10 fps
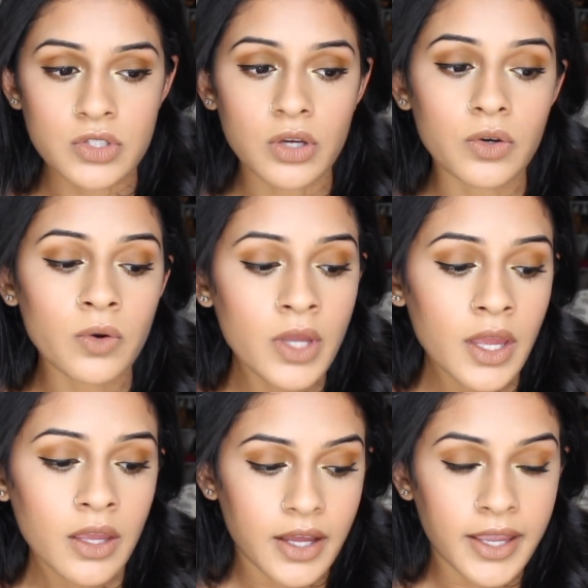So
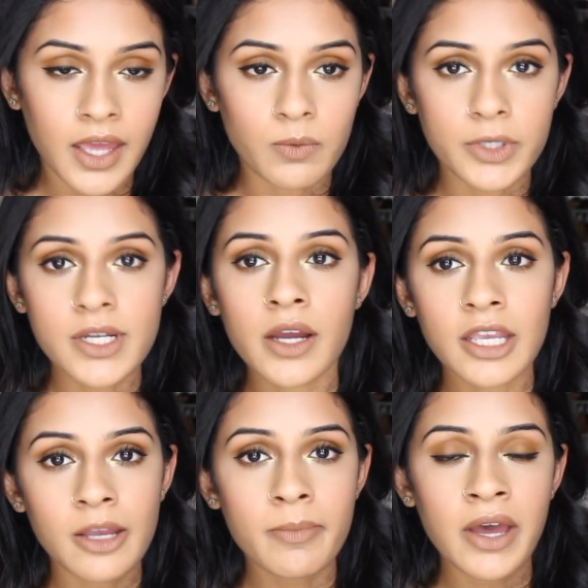again, we're
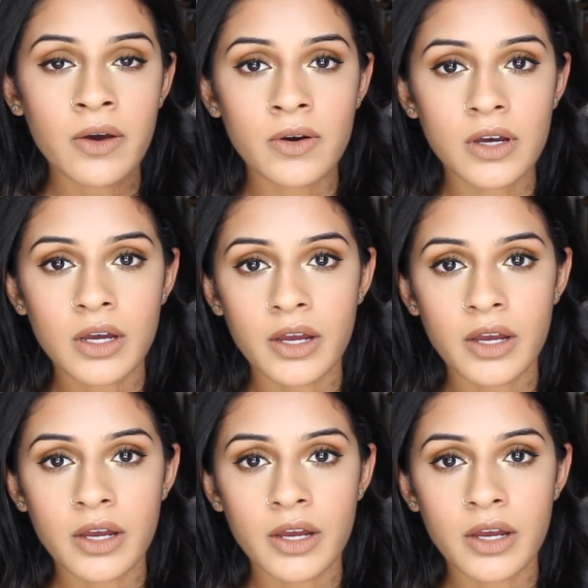talking about